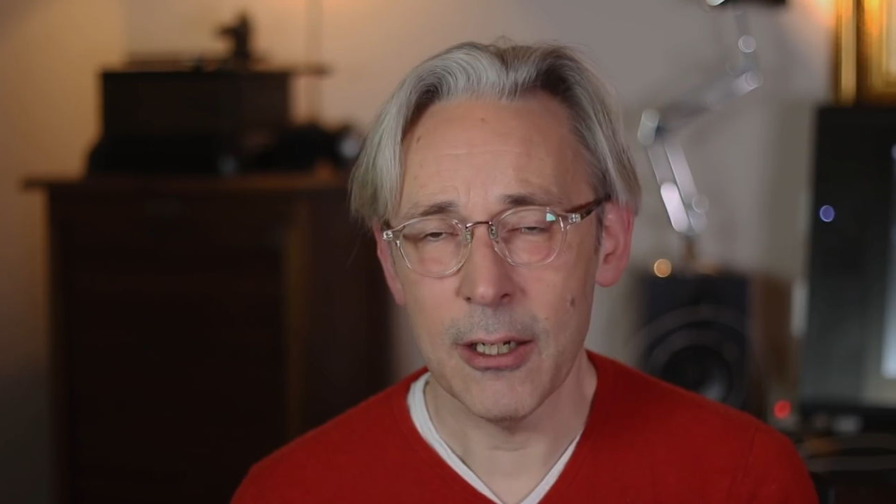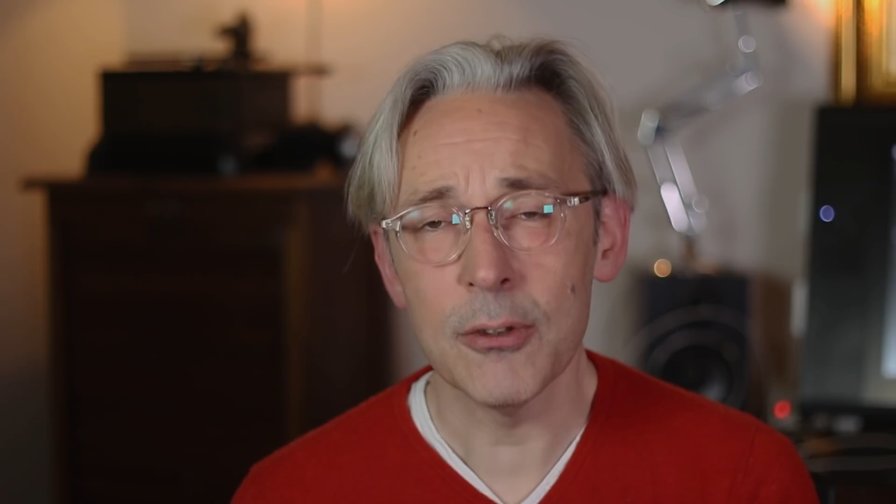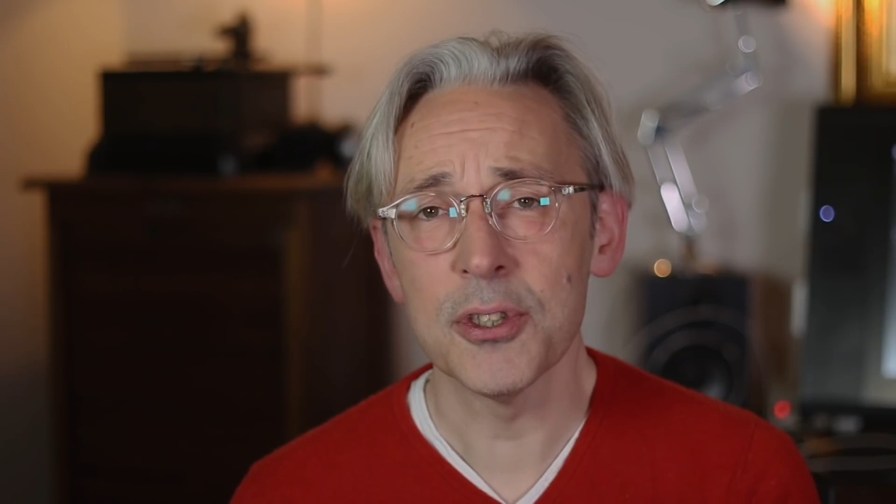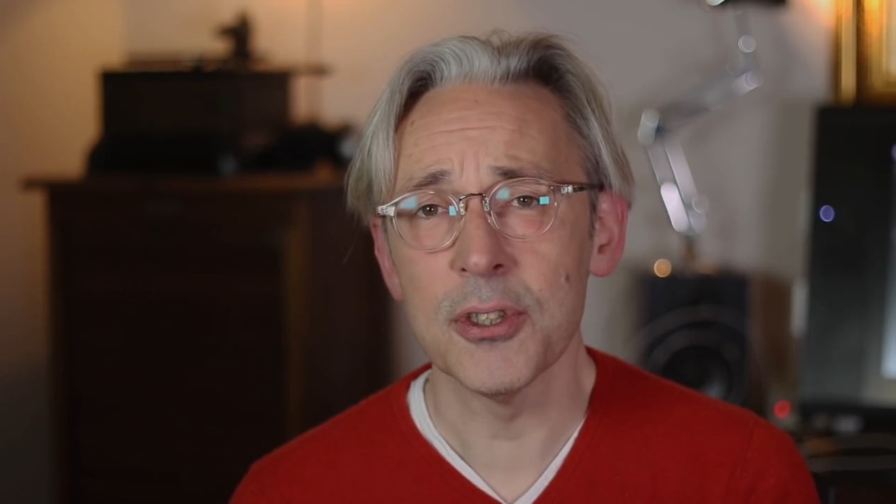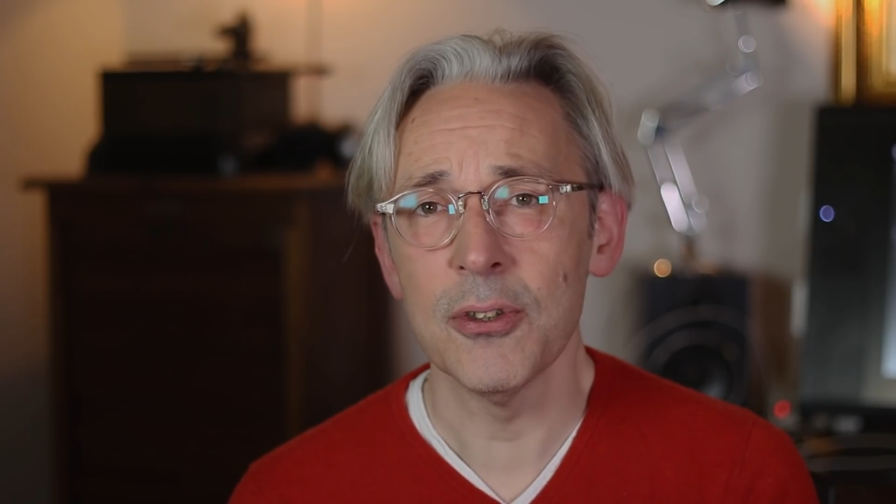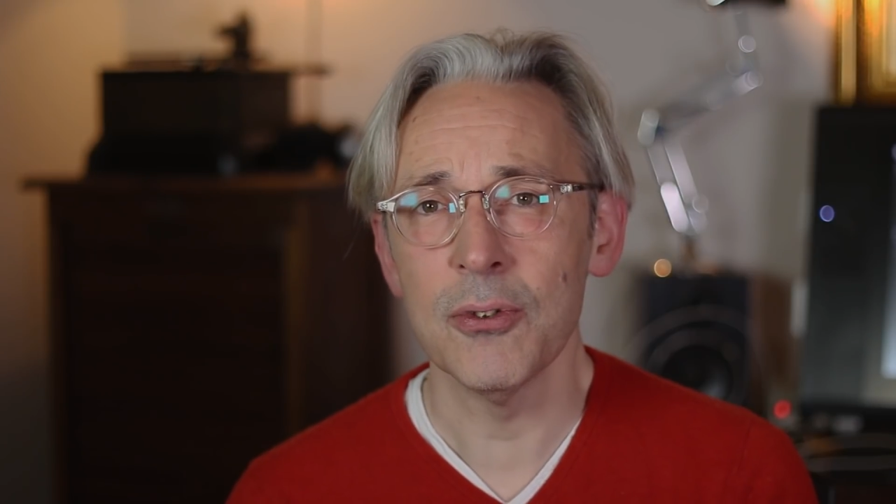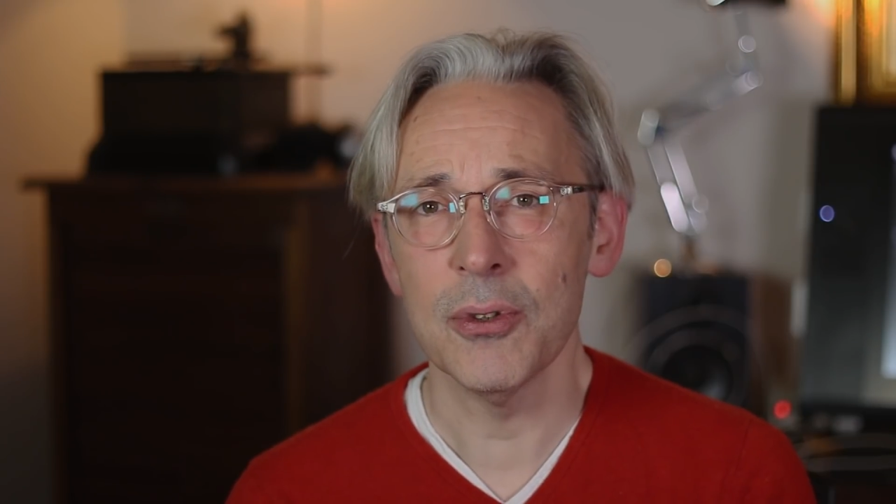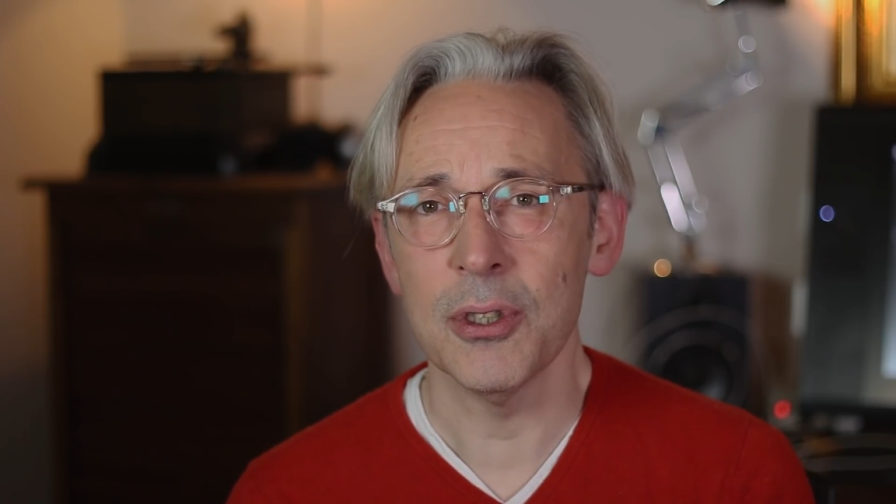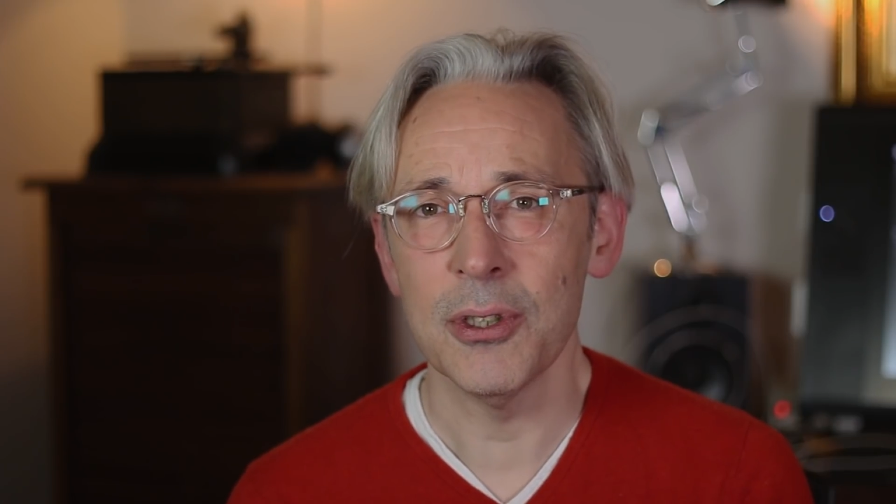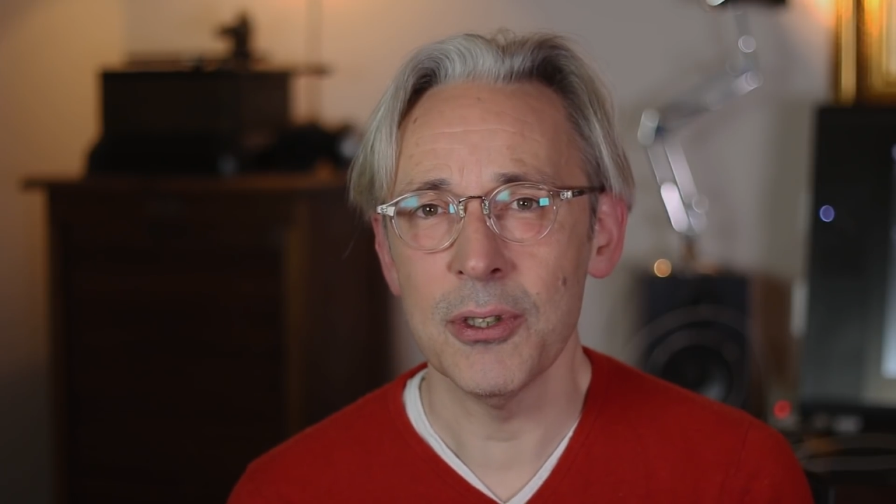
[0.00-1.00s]

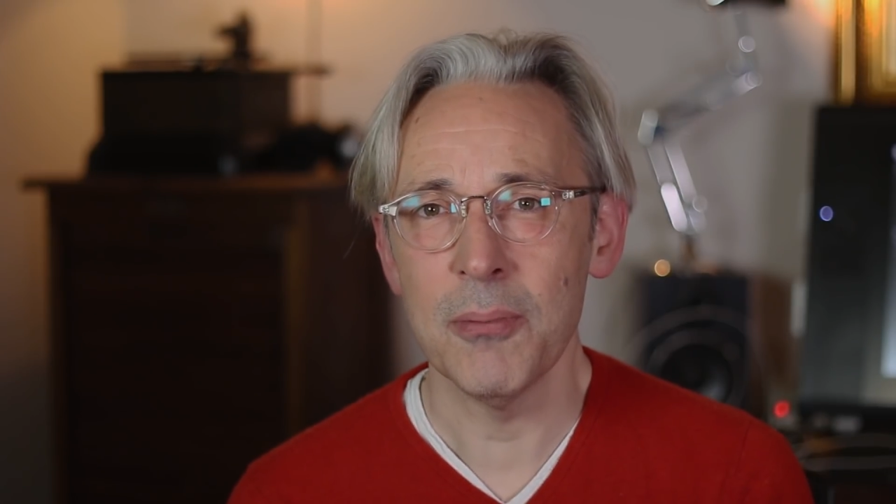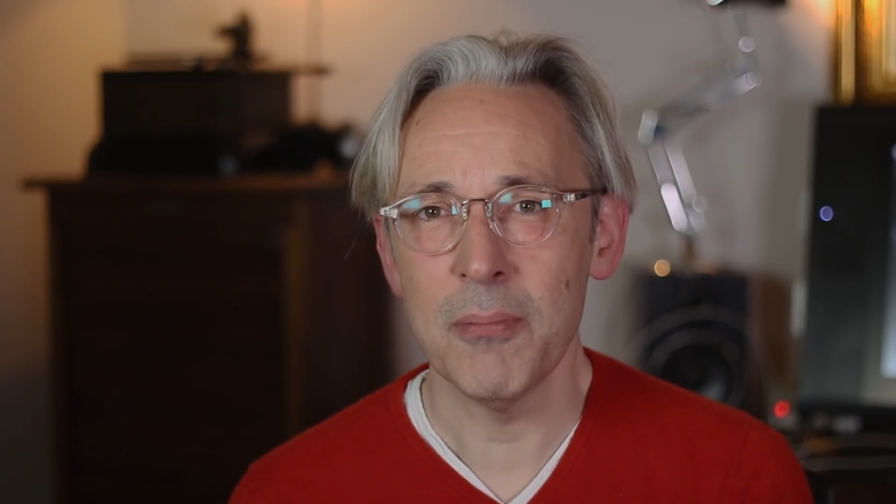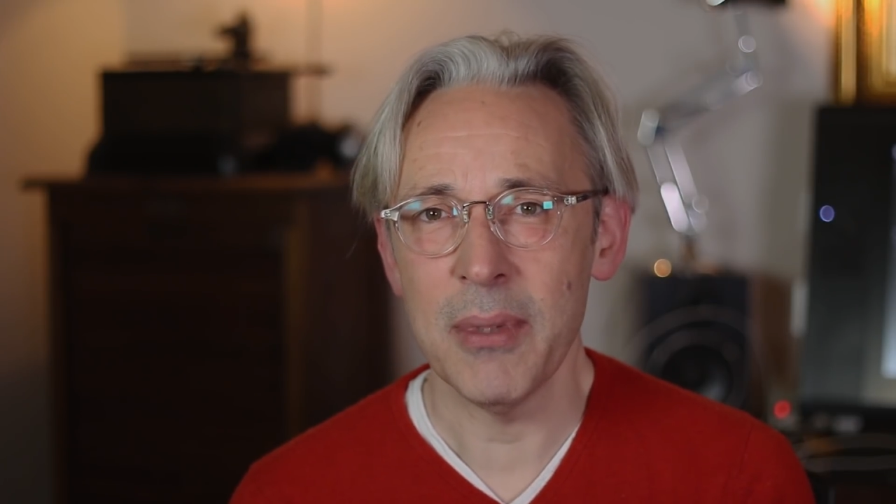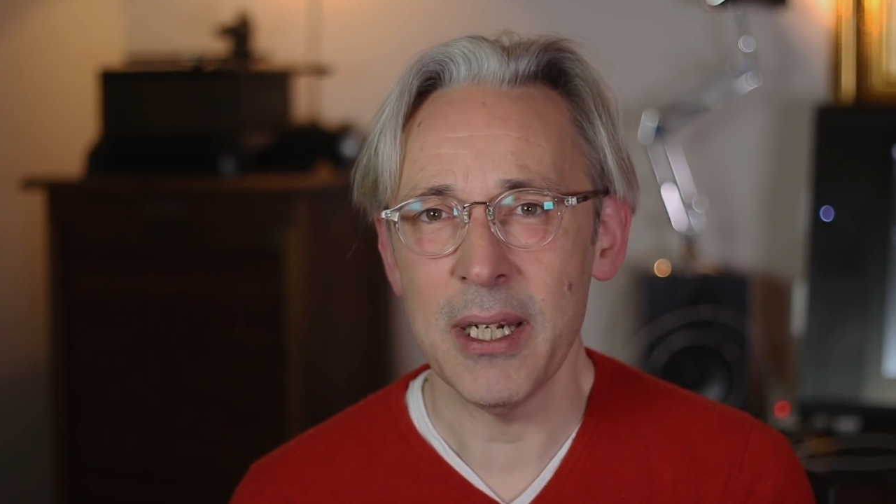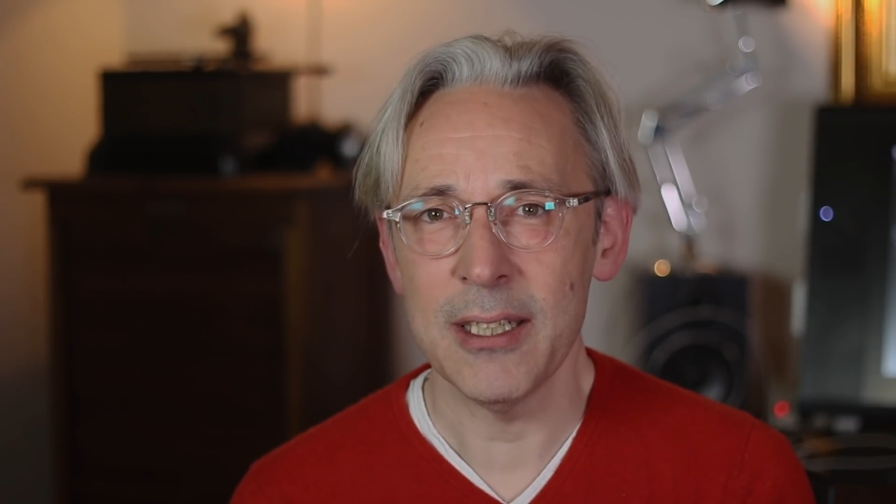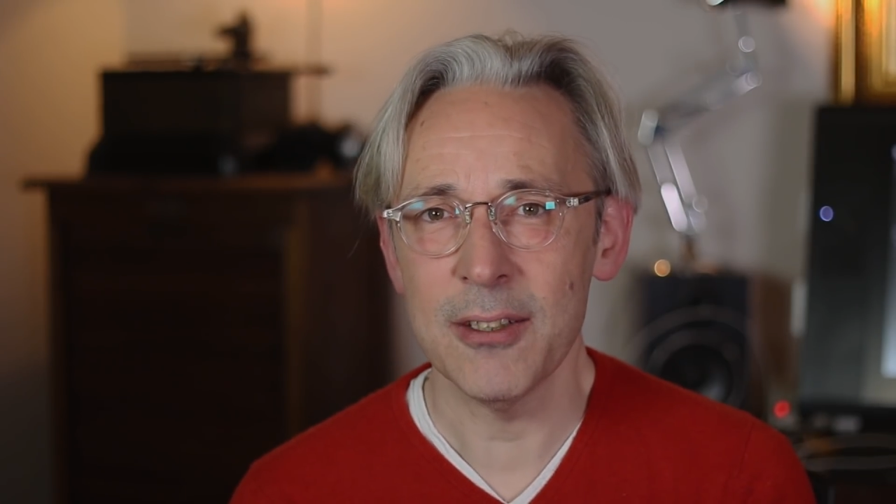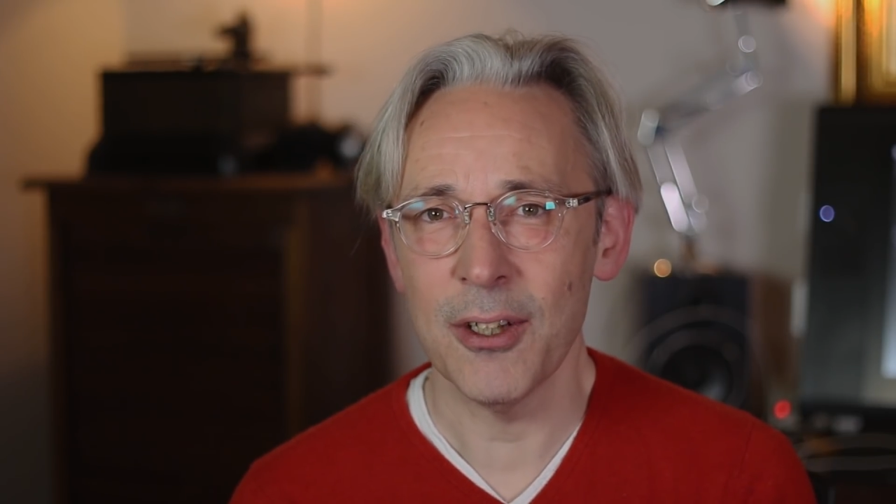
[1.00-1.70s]
also made